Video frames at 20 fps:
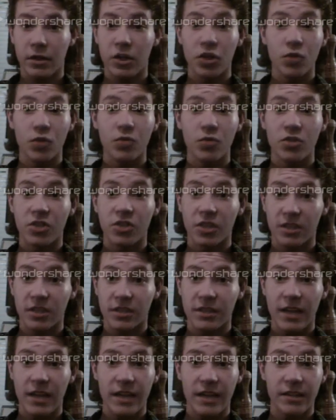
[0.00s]
huge
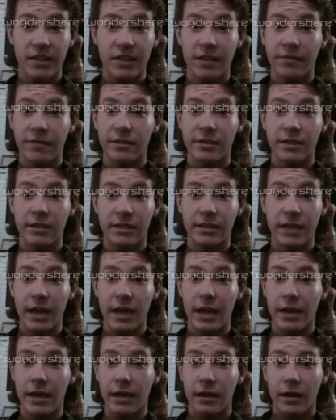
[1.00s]
success even
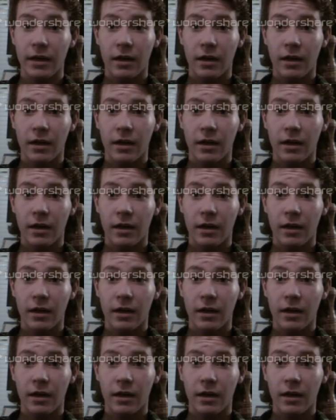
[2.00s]
today,